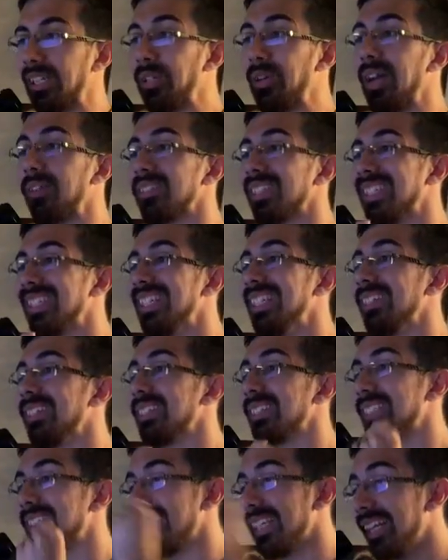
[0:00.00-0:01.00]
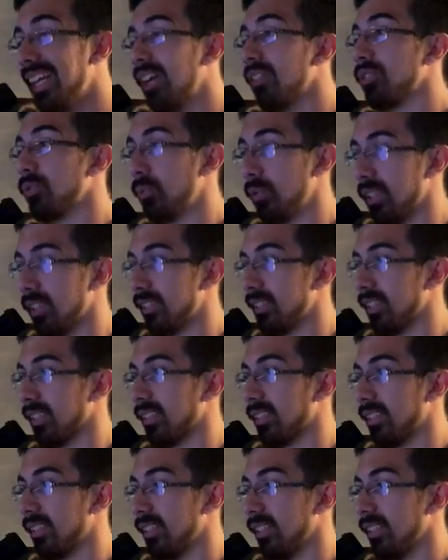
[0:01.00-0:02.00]
He'll have to sit out
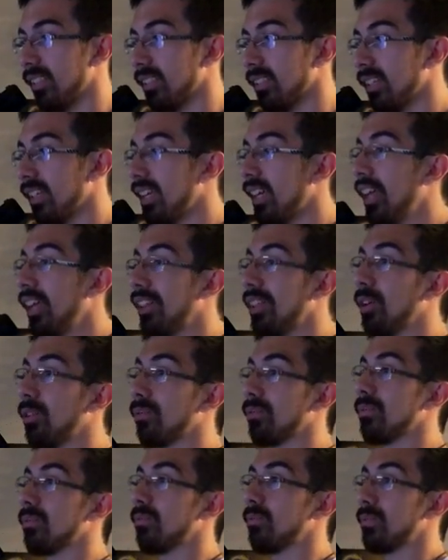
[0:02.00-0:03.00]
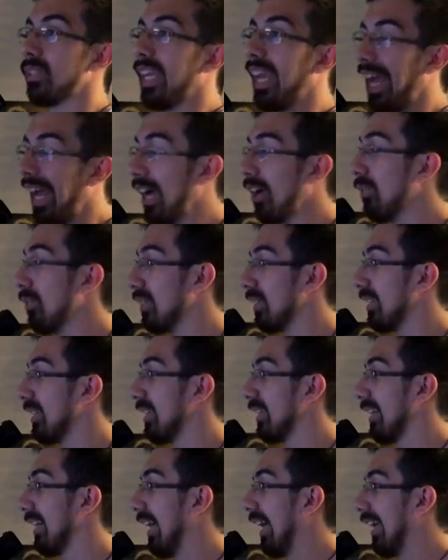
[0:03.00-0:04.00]
2016. They'll count
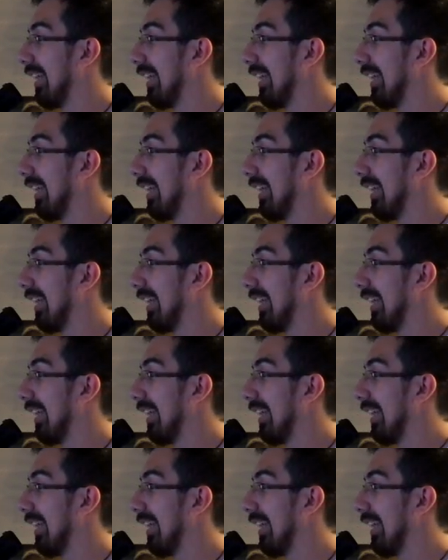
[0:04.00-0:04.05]
it.